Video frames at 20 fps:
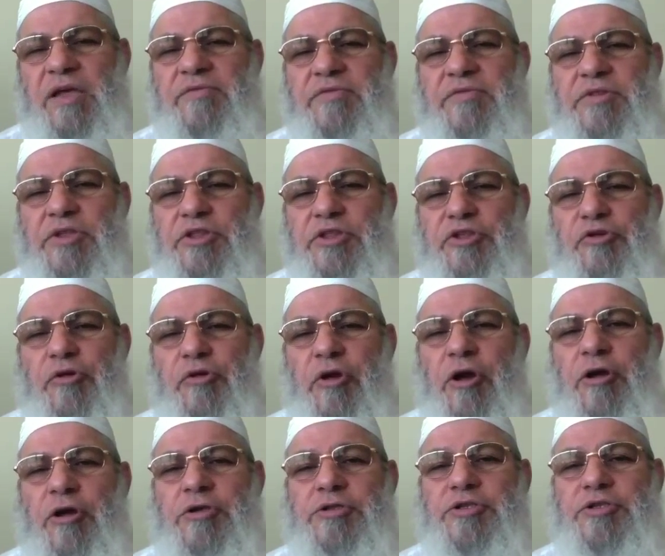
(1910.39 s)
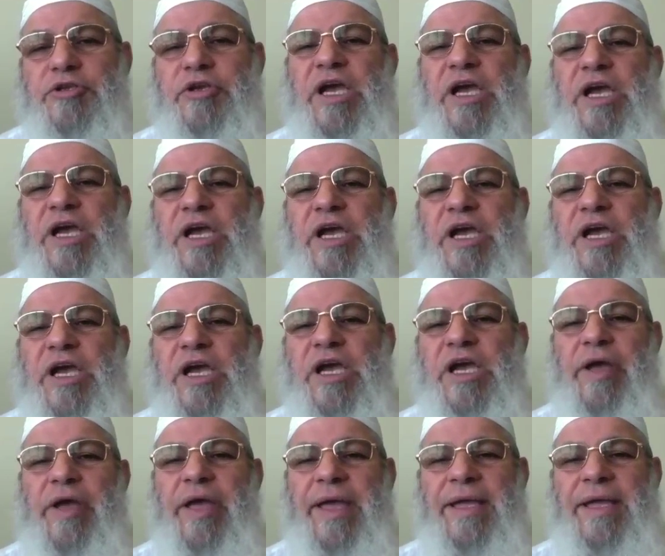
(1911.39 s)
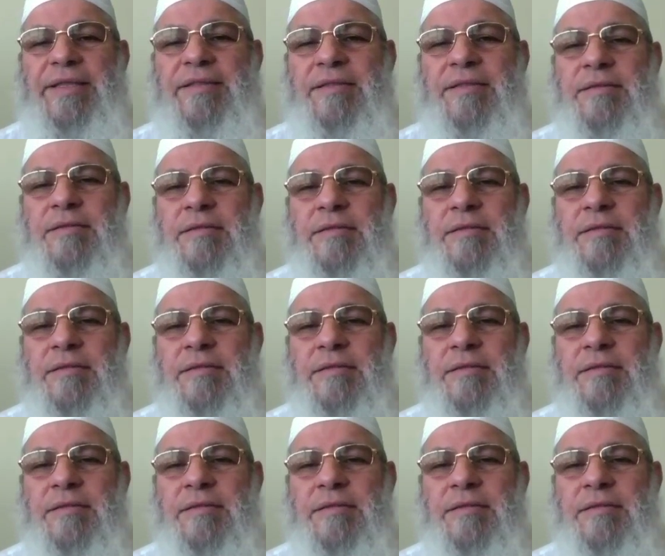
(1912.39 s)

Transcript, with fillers: have it in your heart. You have it in your hand